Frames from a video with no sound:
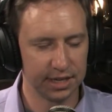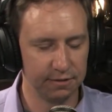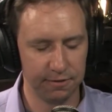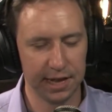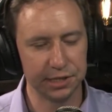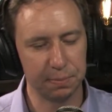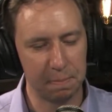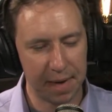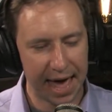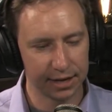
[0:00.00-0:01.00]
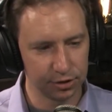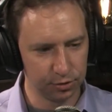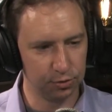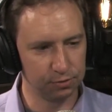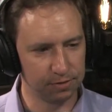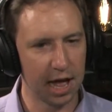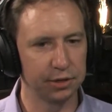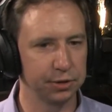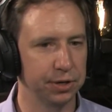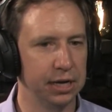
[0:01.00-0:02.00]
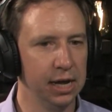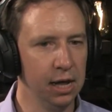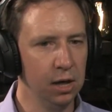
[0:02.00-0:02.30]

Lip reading: and events back to fatherhood,